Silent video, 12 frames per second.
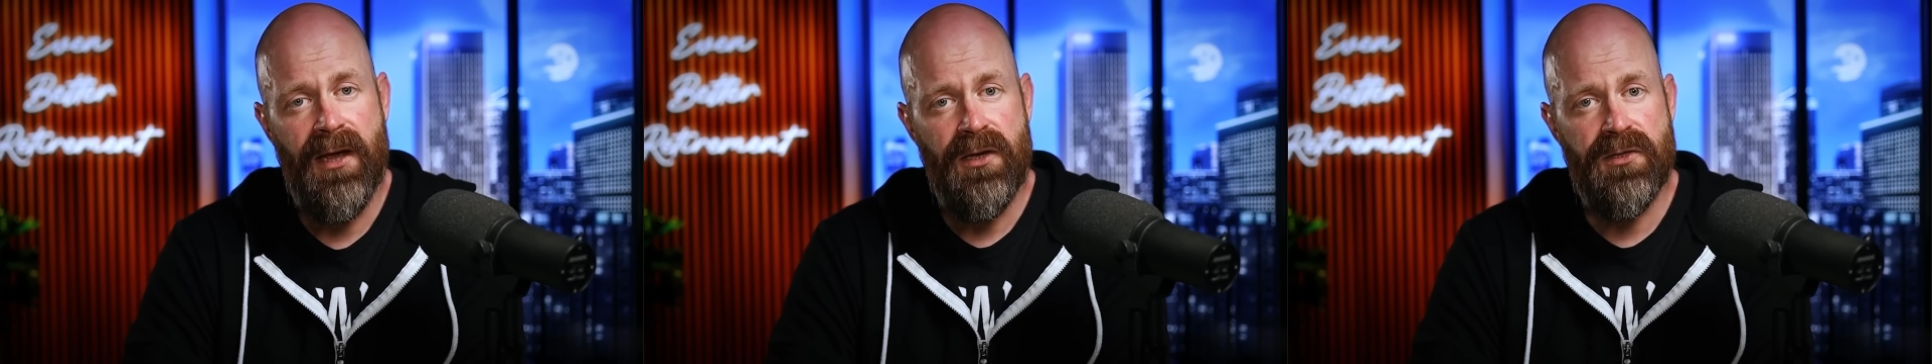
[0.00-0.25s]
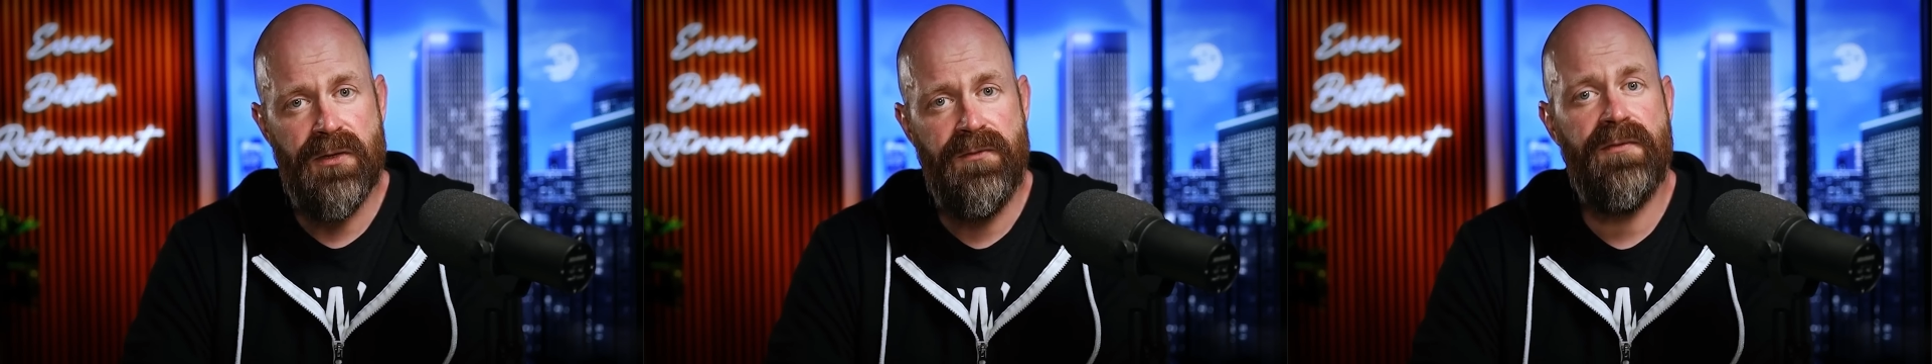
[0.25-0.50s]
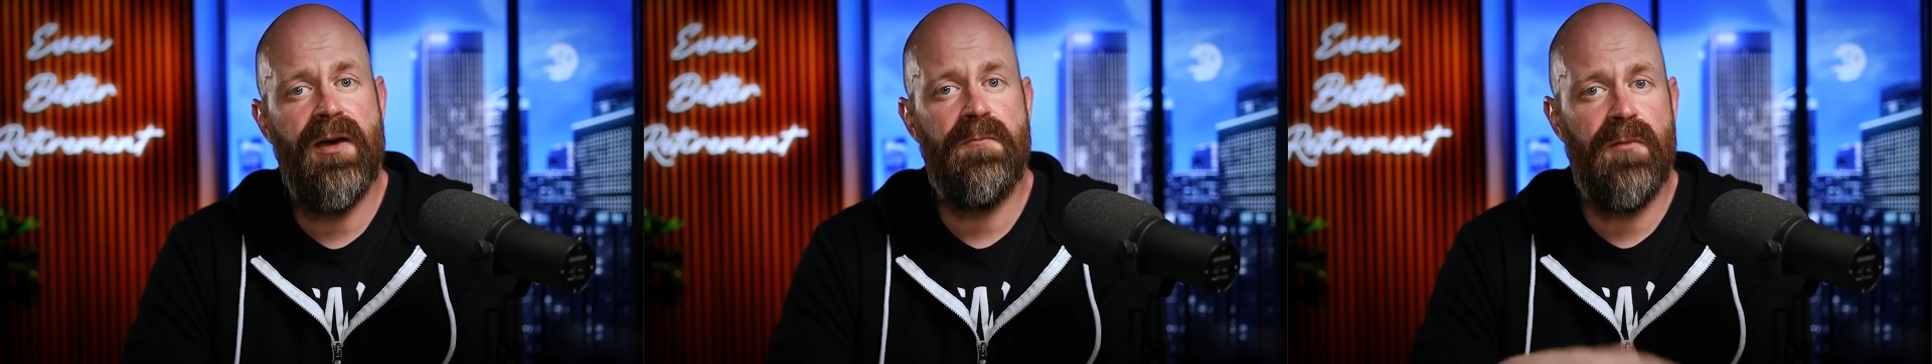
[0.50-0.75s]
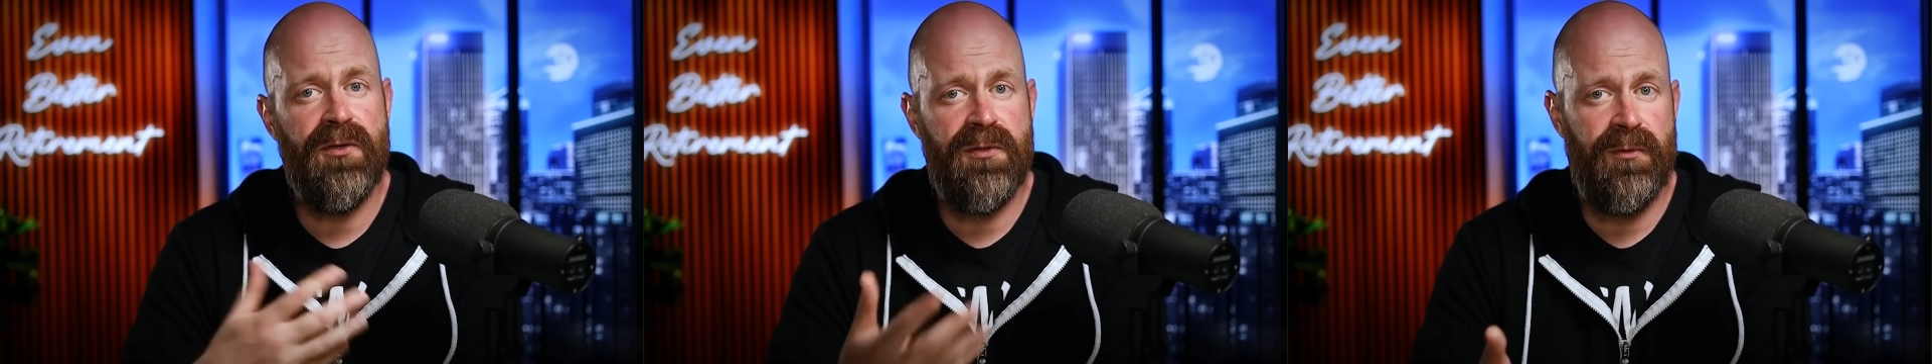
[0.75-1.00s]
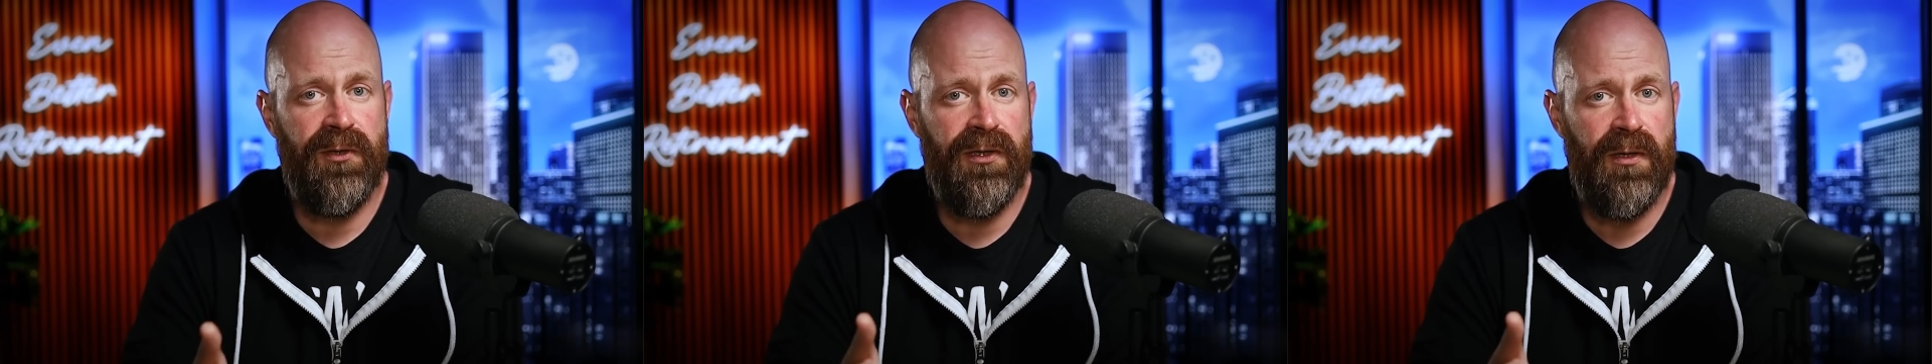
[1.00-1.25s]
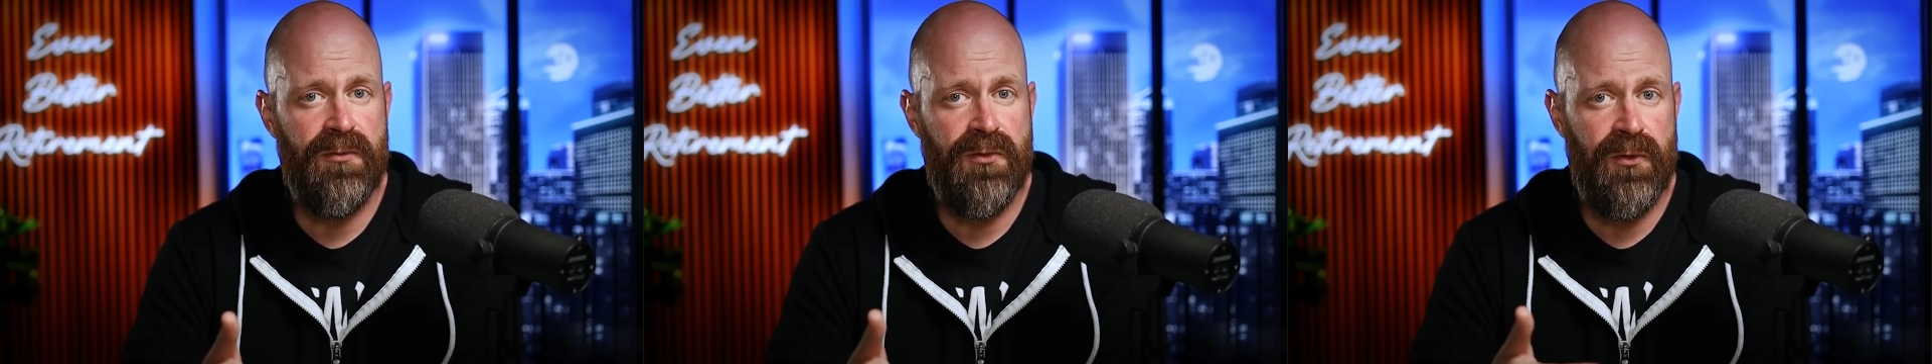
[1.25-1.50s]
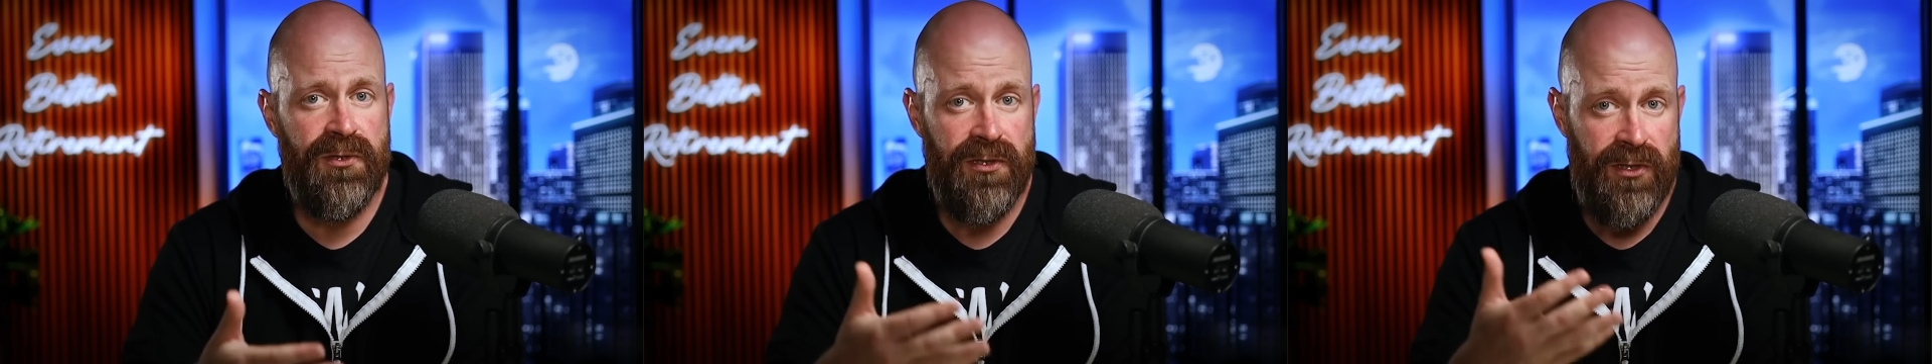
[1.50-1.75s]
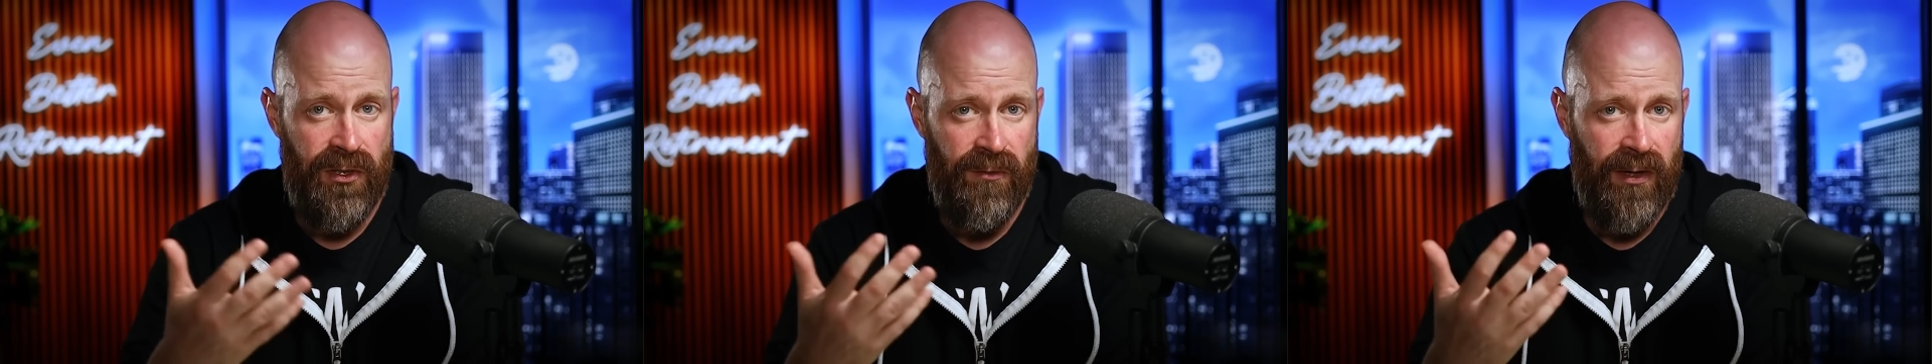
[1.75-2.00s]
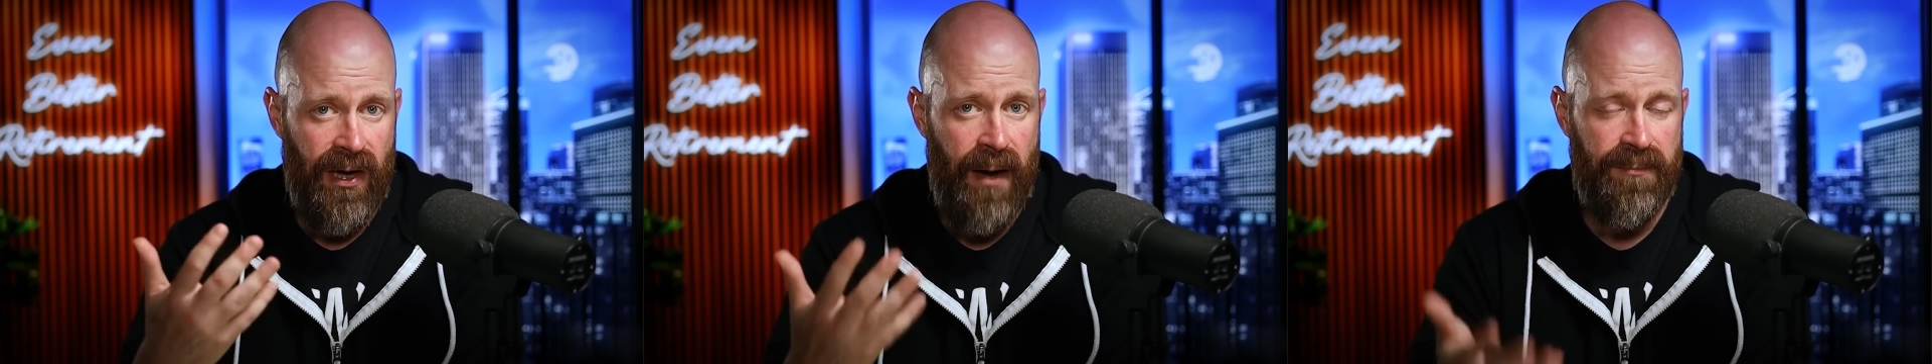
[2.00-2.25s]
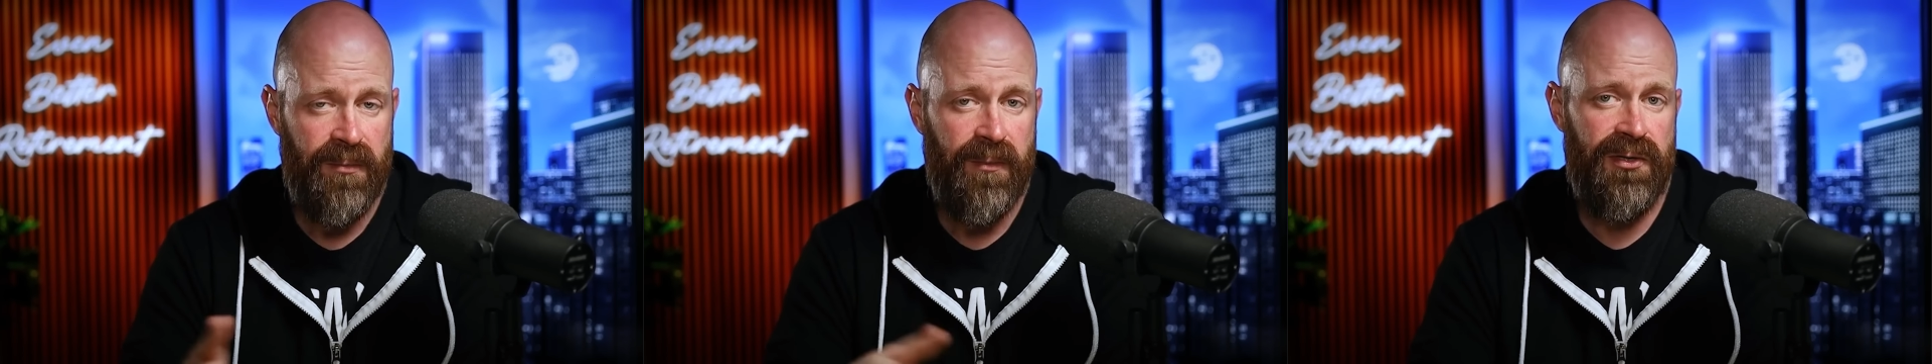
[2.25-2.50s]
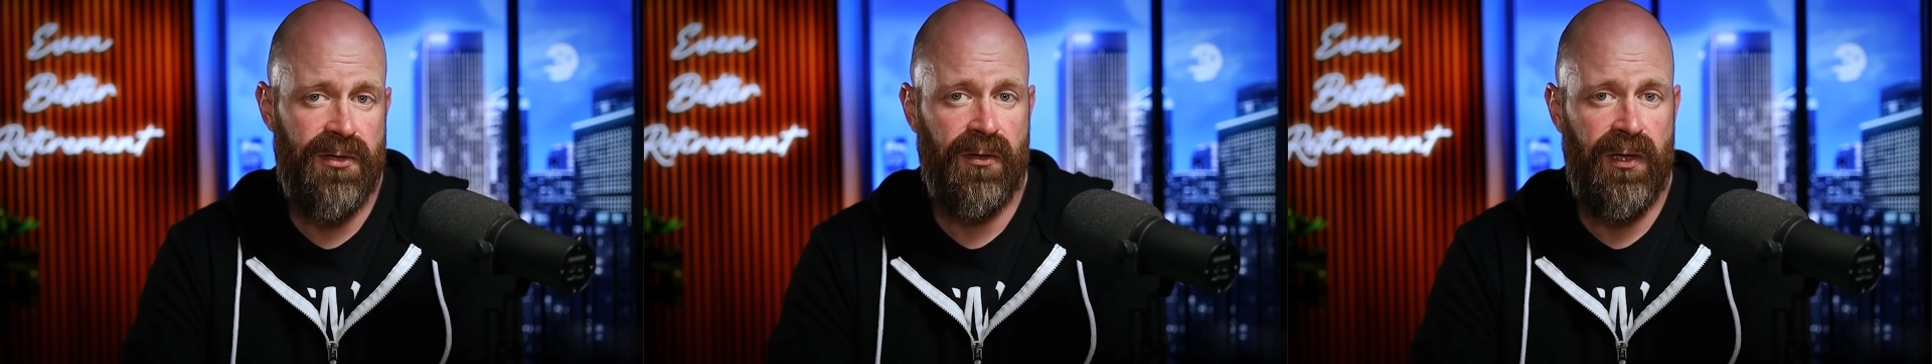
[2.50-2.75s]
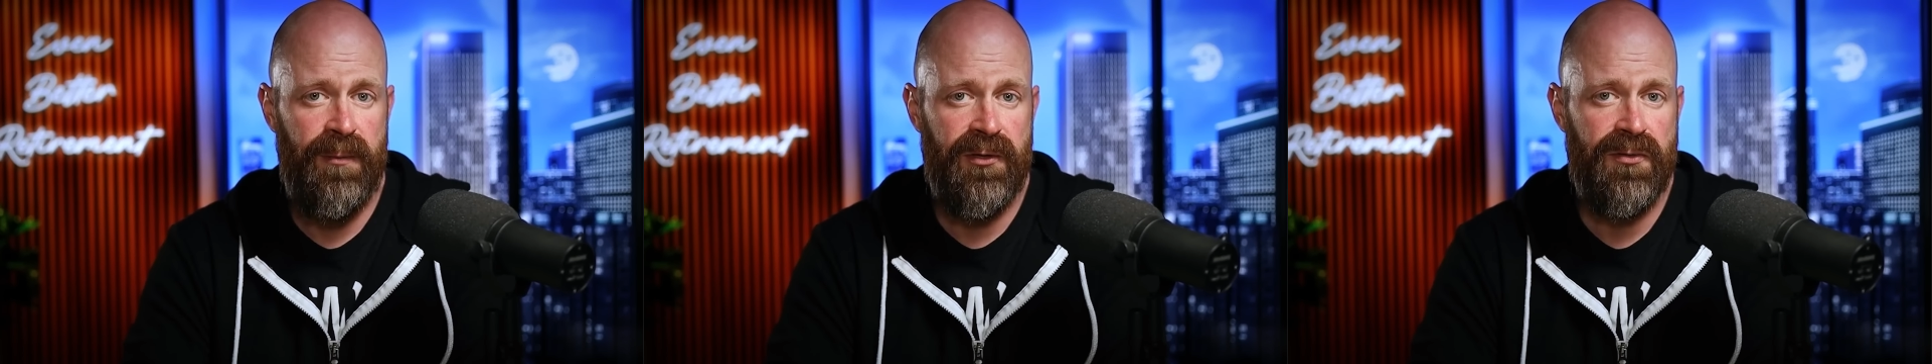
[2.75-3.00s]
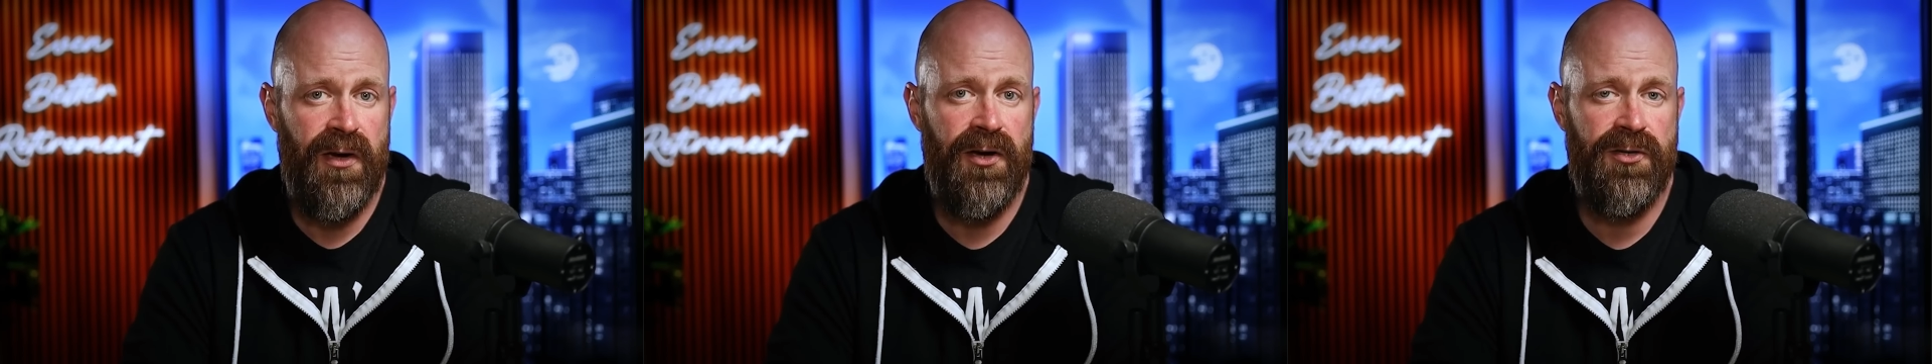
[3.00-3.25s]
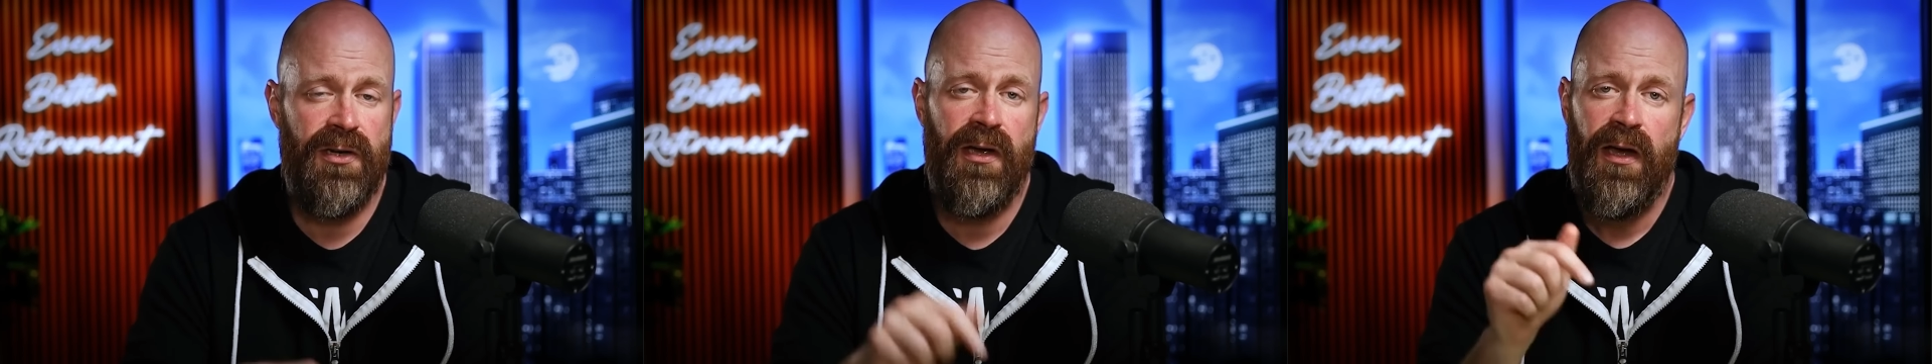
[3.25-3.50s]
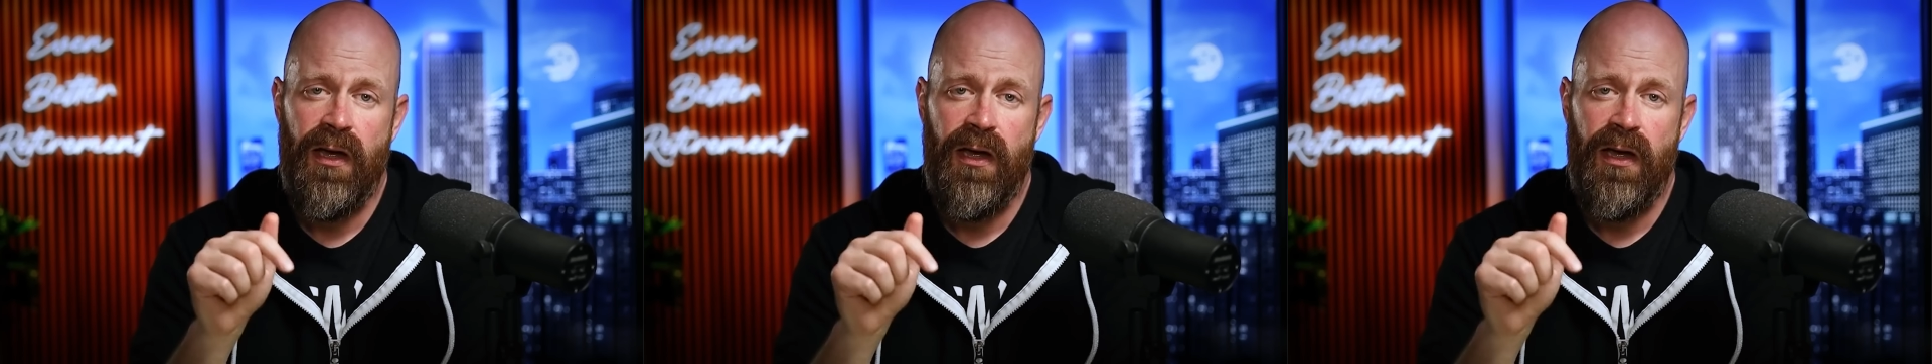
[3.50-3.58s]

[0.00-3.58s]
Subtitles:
So if you've got multiple income sources and you want to optimize your claiming strategy,